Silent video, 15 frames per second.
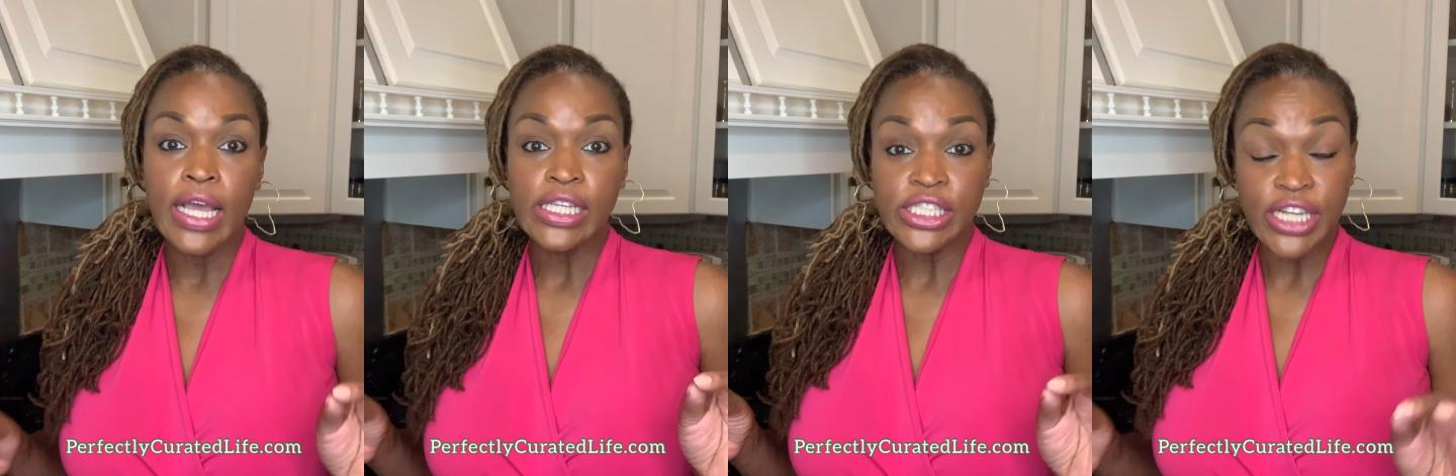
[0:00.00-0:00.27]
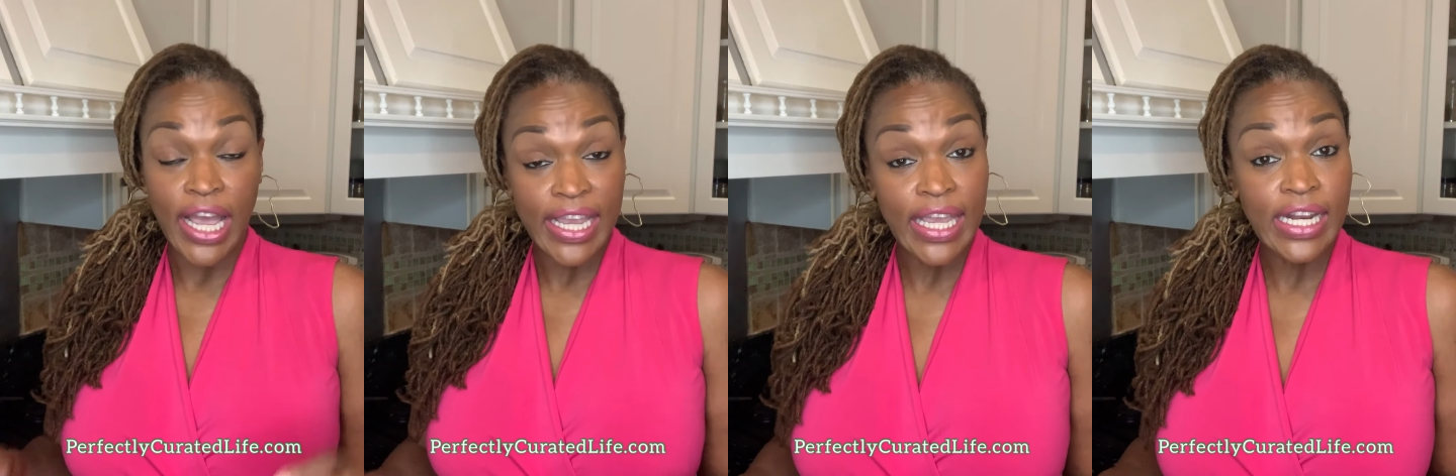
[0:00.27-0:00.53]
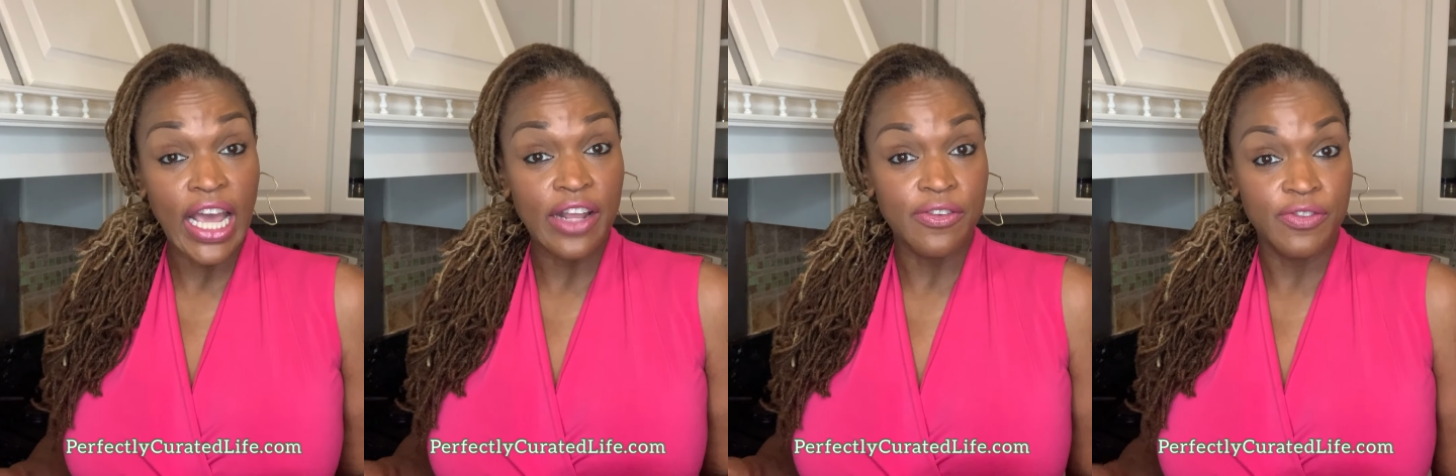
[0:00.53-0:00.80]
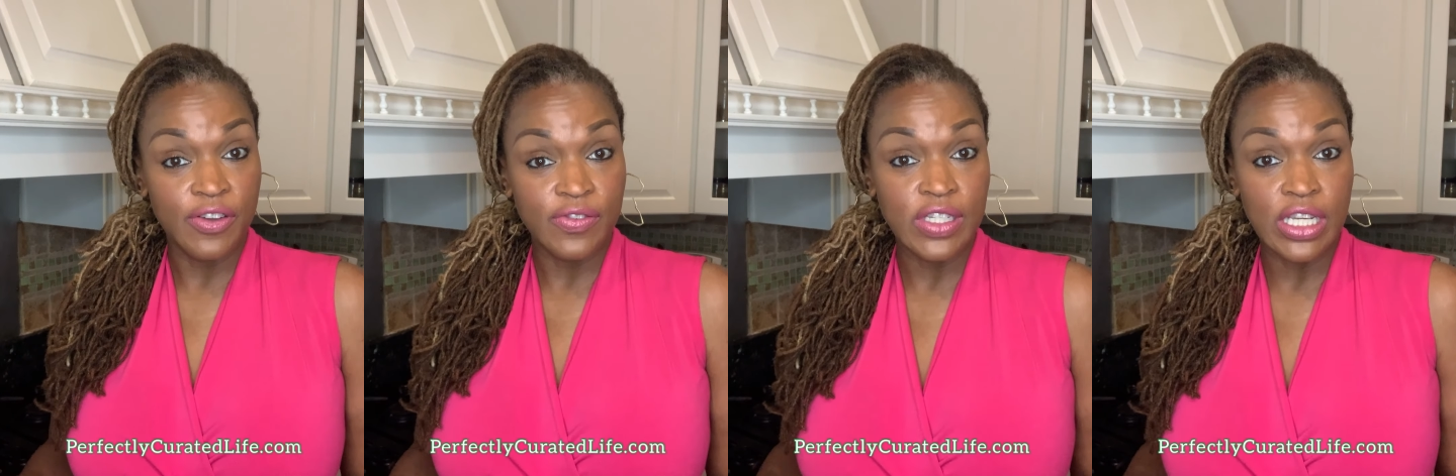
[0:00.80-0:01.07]
Check it at
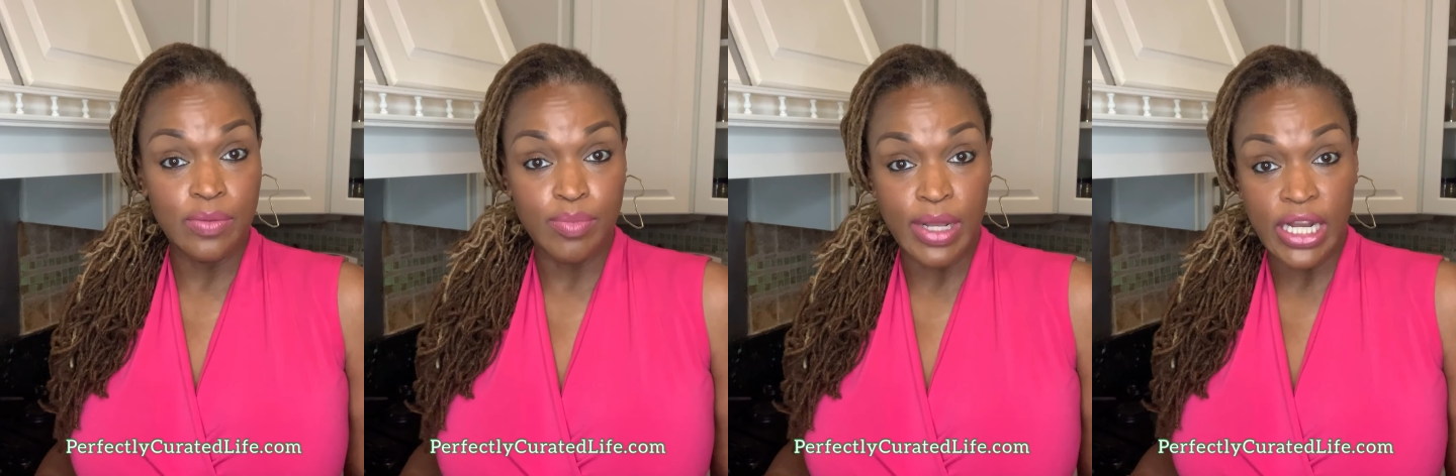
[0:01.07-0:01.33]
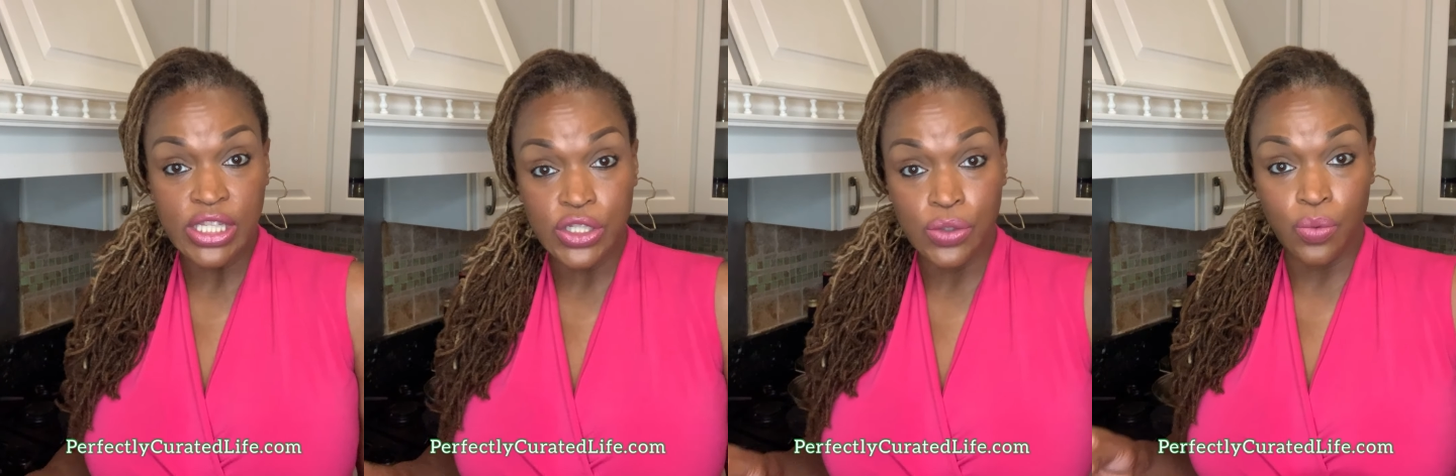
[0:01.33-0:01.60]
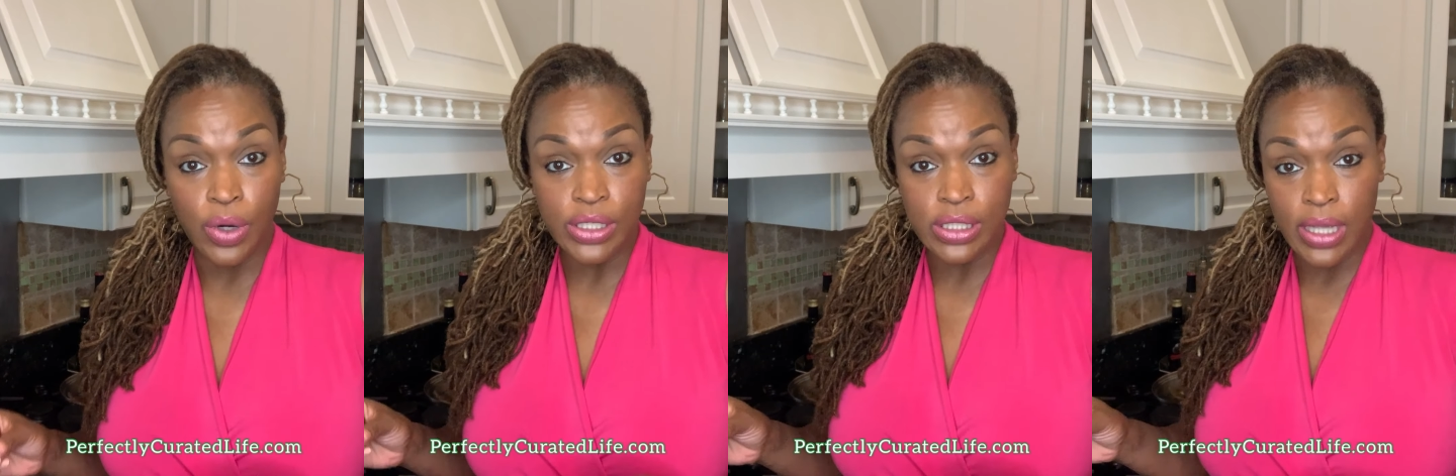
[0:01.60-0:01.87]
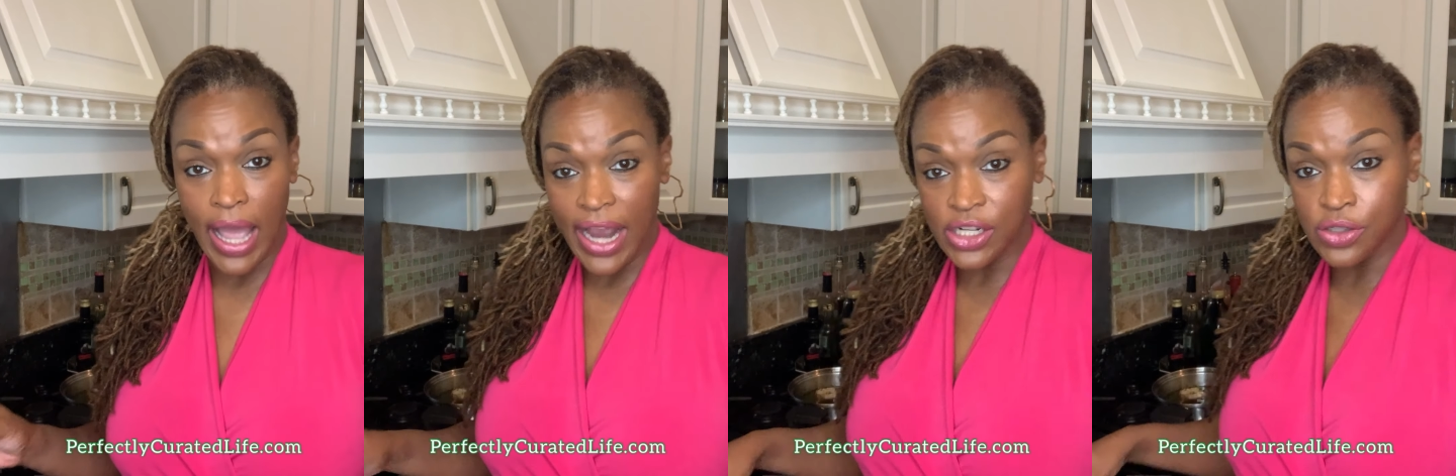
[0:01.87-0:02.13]
15 minutes. You want
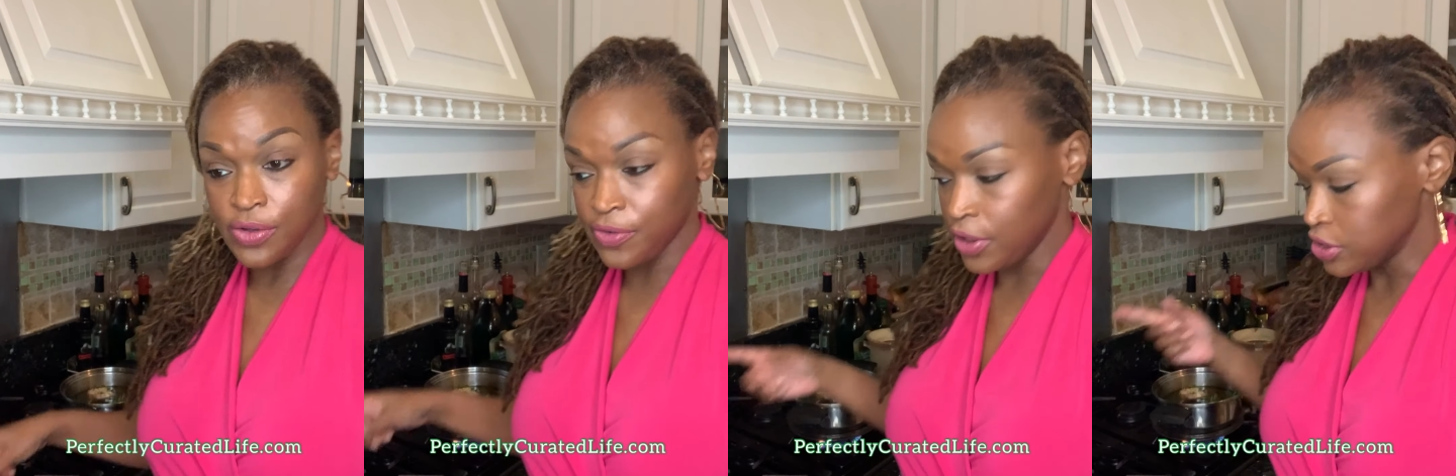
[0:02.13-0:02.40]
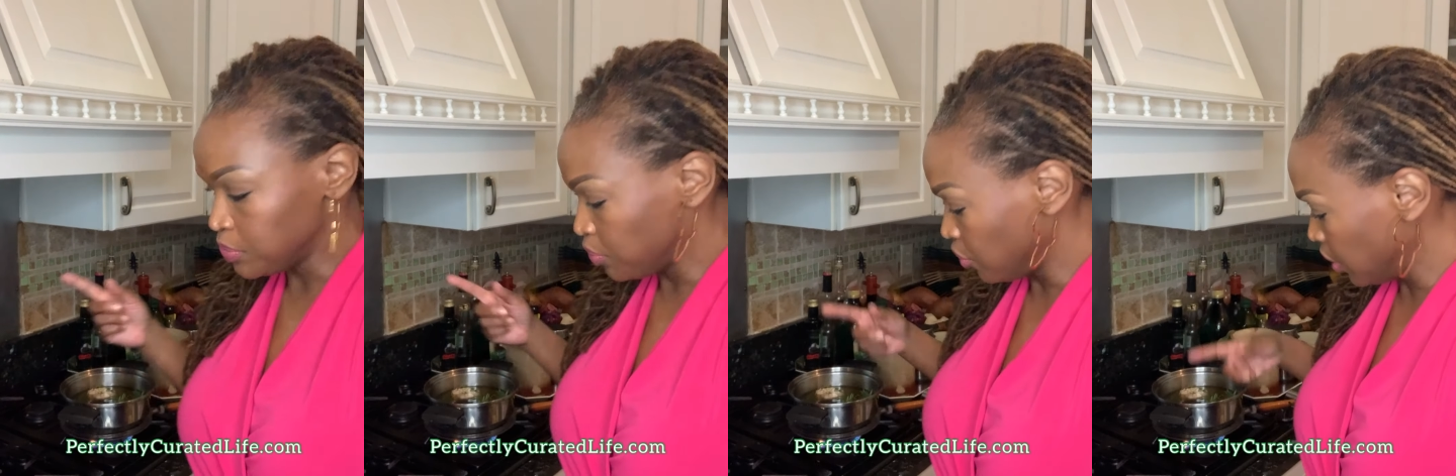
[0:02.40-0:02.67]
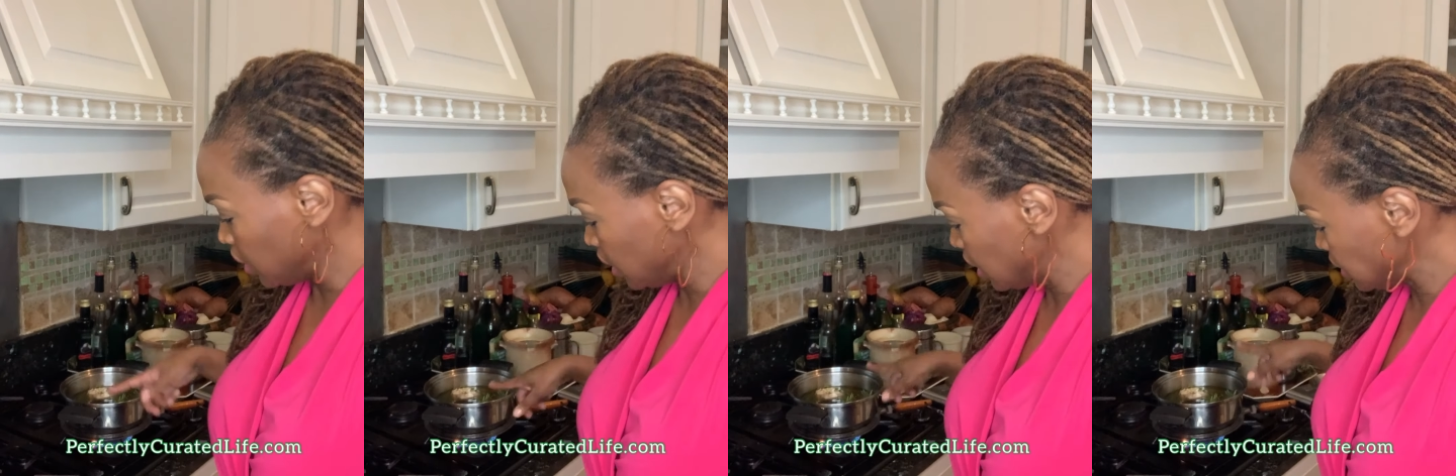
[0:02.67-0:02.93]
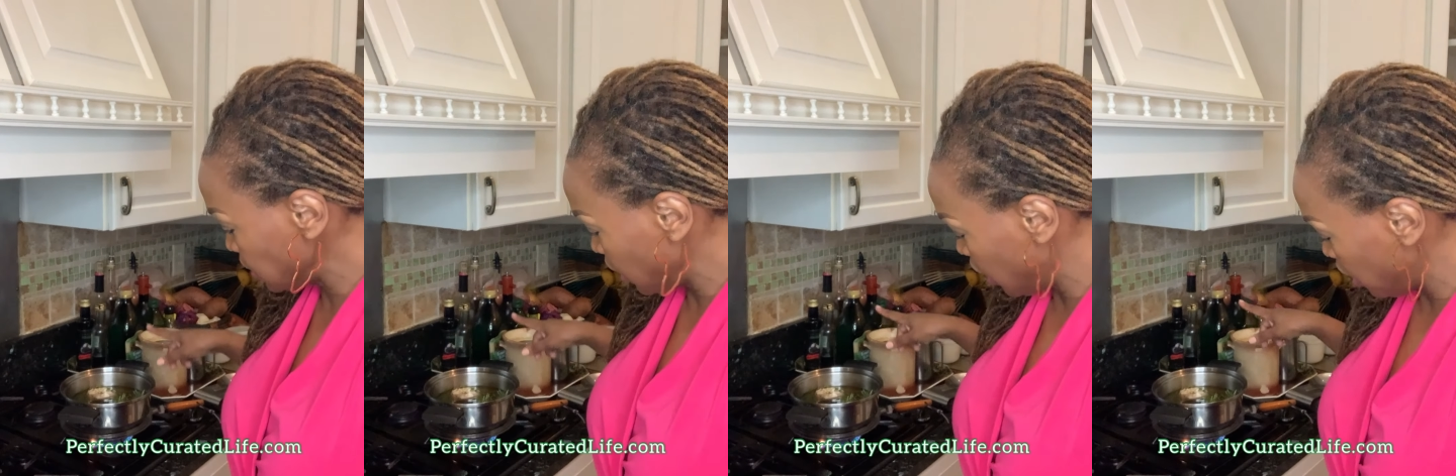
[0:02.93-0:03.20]
to actually first bring
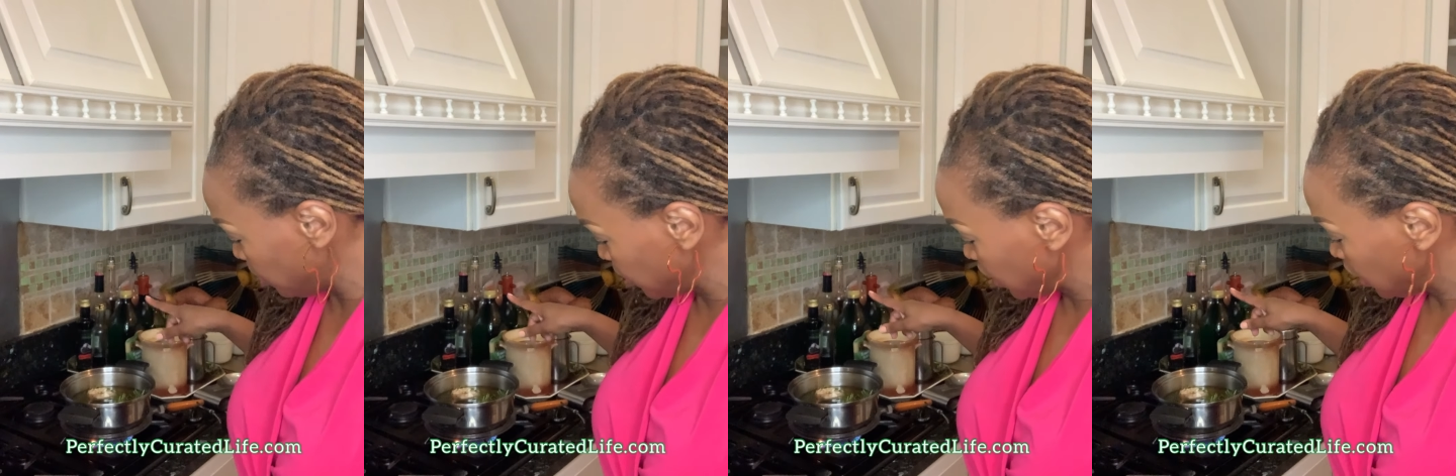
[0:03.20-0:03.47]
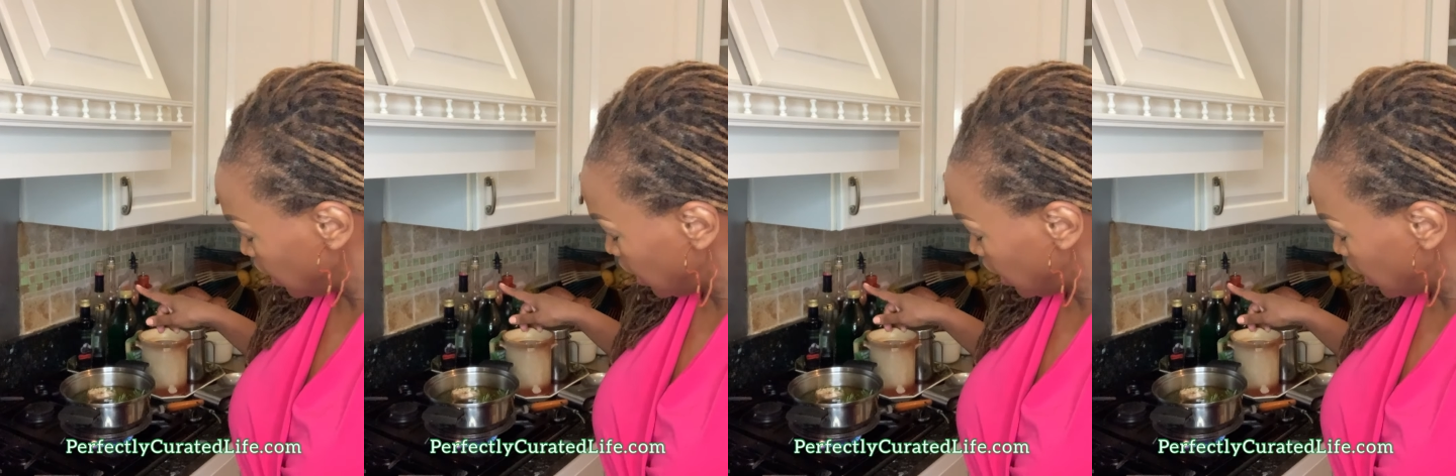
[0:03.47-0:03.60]
this up,